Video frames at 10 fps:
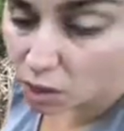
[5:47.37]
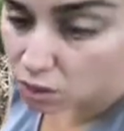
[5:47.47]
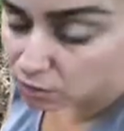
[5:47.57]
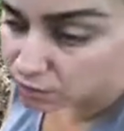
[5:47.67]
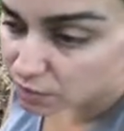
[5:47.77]

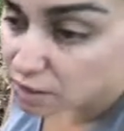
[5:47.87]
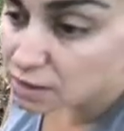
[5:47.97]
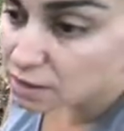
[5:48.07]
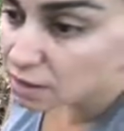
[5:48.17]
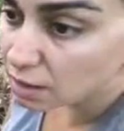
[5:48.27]
all of his
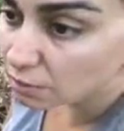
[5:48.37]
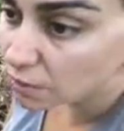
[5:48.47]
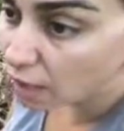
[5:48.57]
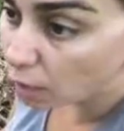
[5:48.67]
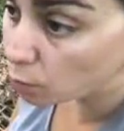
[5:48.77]

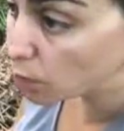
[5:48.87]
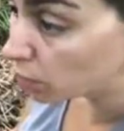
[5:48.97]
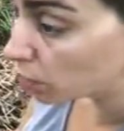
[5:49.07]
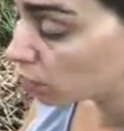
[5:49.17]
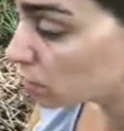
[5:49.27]
cow
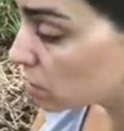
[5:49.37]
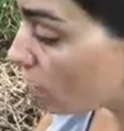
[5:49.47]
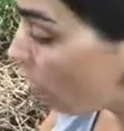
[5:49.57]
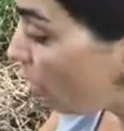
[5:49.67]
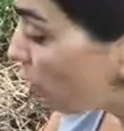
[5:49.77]
manure.
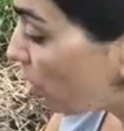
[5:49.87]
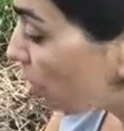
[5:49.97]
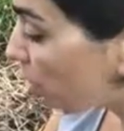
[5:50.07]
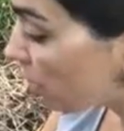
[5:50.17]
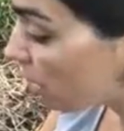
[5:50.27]
So I'll
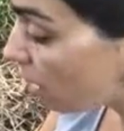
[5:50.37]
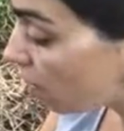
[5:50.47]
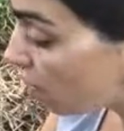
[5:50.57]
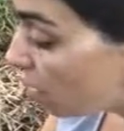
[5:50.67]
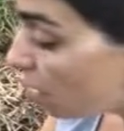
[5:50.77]
probably
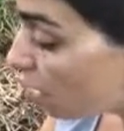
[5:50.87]
come